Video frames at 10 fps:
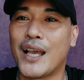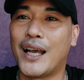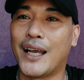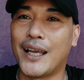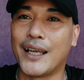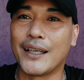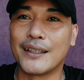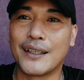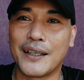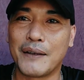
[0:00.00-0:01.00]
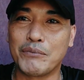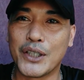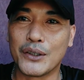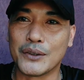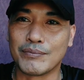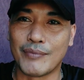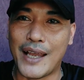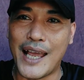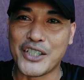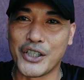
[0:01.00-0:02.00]
and little
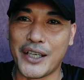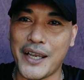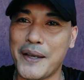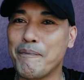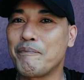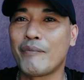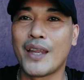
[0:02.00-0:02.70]
action cam.